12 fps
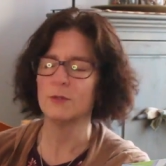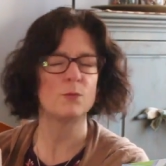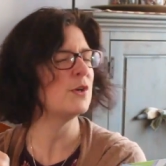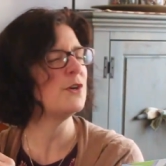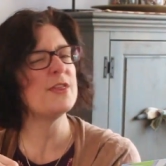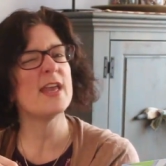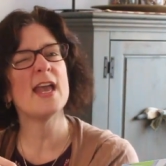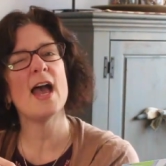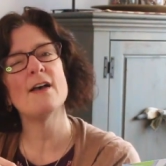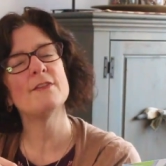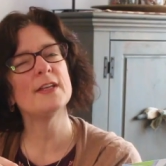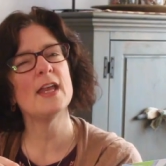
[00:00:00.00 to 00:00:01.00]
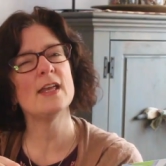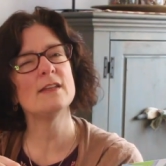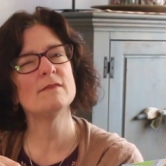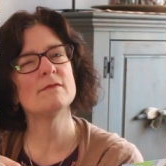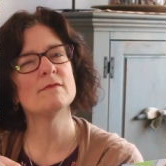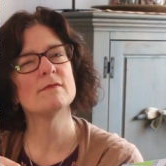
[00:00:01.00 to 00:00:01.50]
What do they have
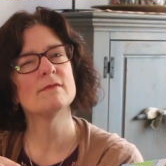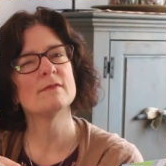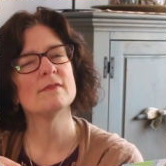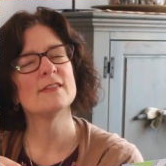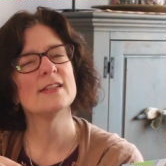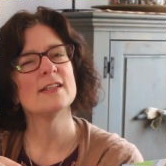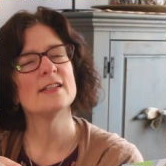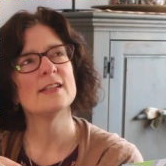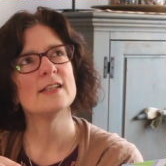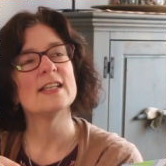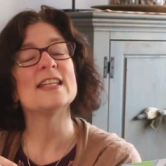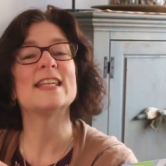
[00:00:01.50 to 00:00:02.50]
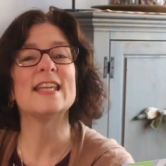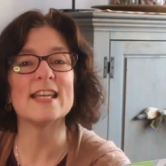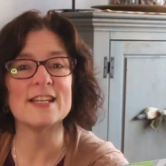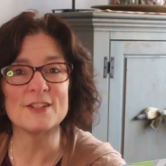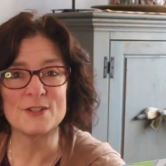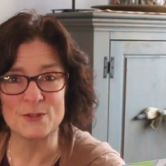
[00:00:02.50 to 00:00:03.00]
again?
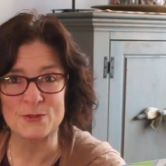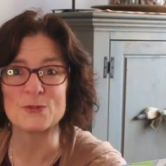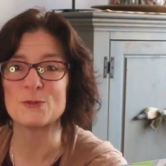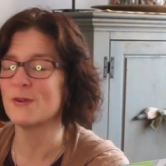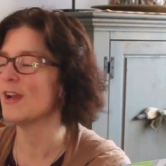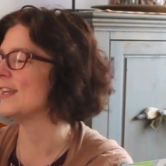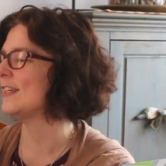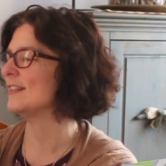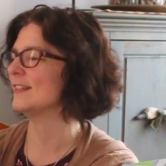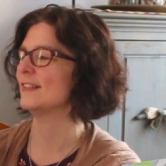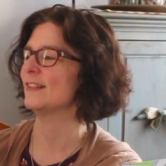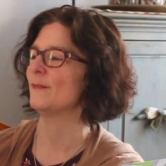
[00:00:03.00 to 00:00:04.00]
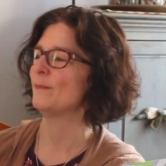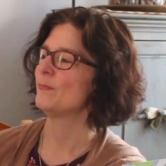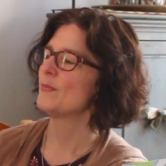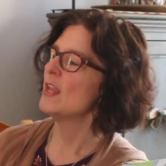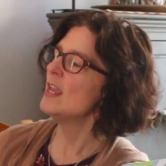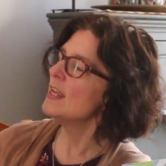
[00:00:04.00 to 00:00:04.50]
Gills, right?
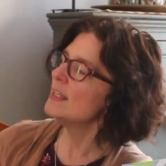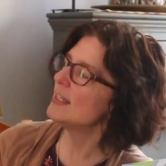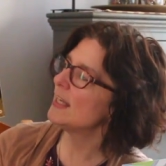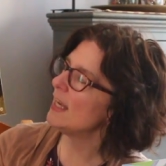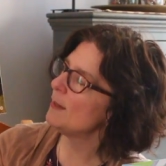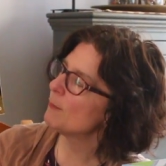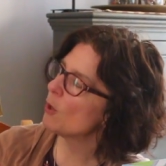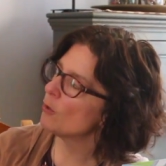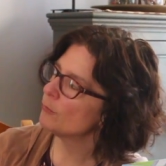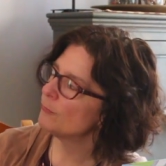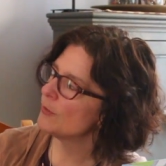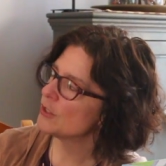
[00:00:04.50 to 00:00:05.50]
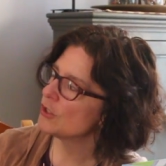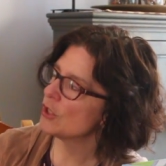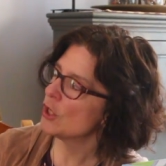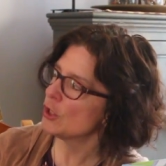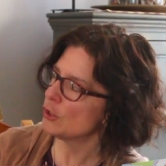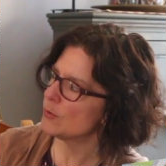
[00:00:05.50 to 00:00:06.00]
To keep goldfish,
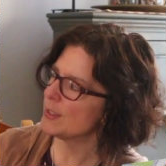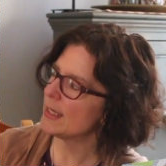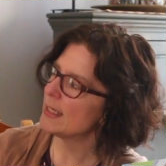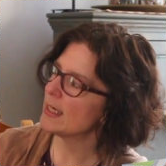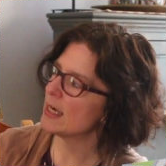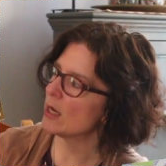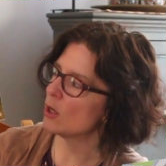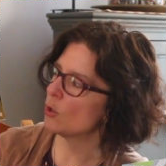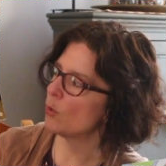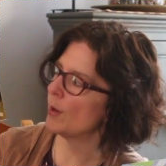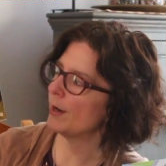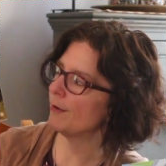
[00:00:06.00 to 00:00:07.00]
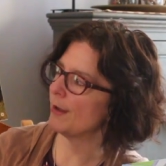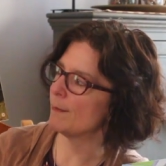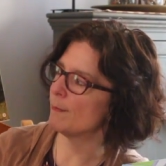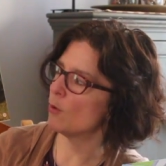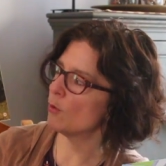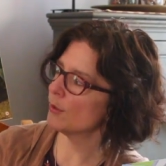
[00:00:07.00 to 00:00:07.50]
you need an
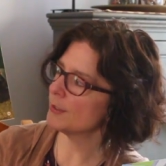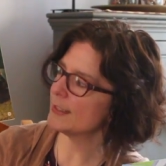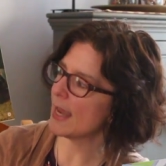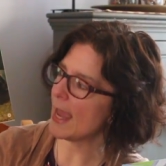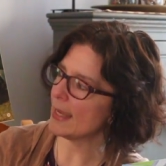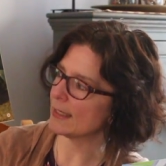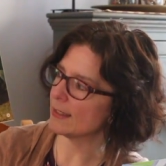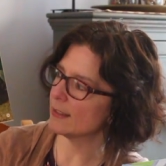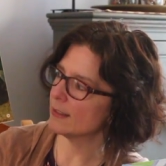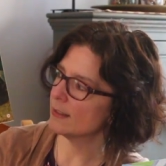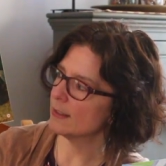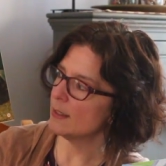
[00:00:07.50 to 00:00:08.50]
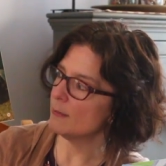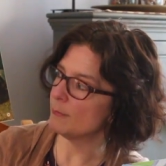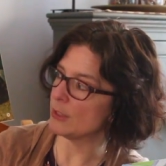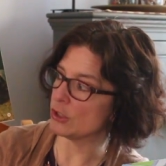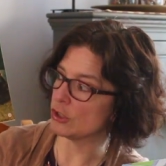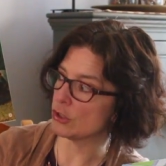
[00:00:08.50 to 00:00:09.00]
aquarium or a tank.
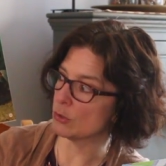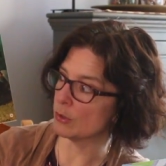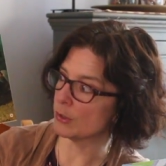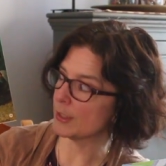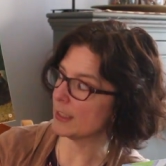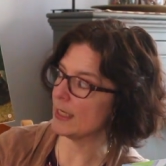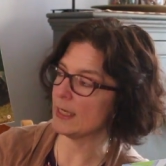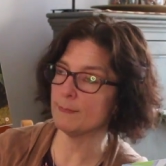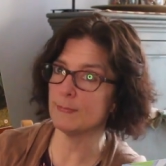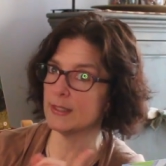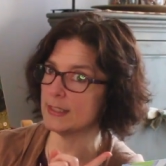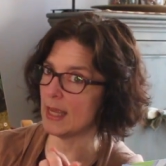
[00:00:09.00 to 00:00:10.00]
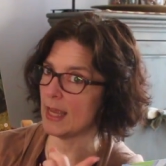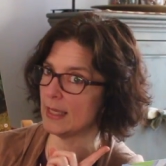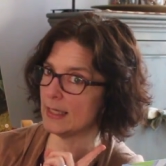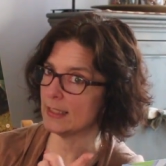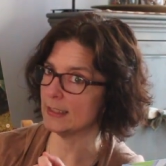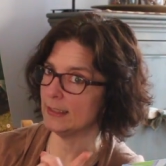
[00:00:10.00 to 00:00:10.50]
Be sure to keep the
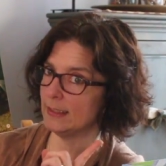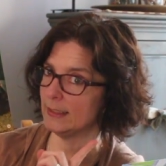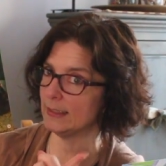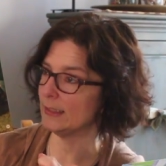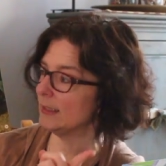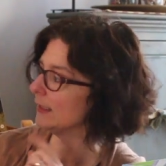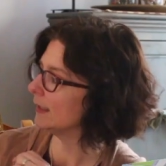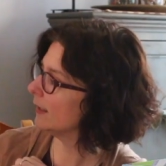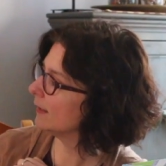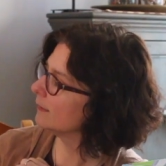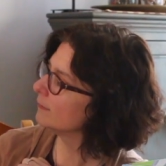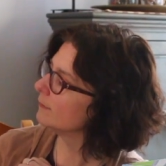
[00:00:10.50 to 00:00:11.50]
tank clean.